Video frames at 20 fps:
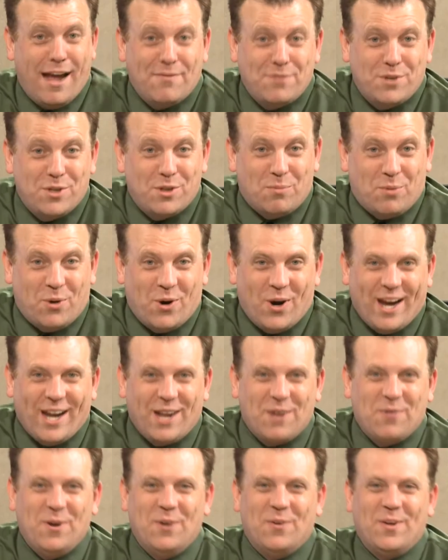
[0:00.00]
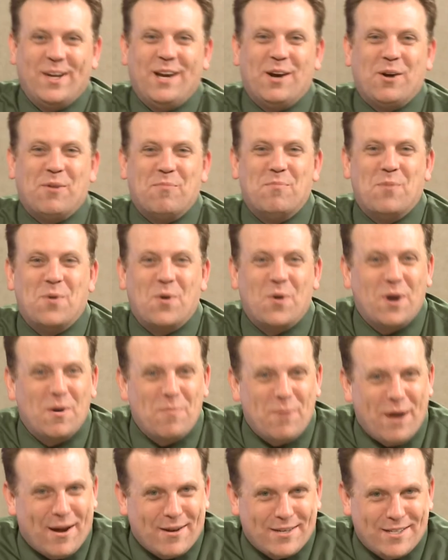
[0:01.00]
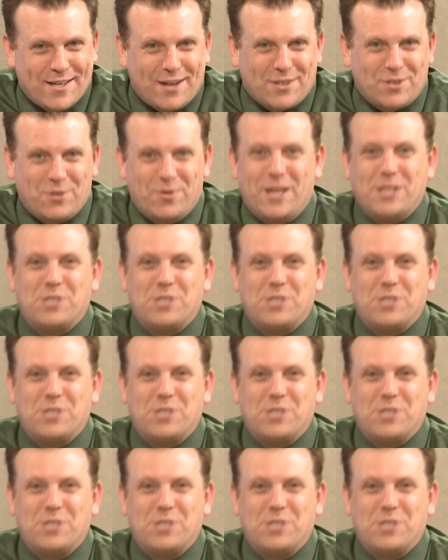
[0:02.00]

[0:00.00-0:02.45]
After the break, we'll hear more about Dr.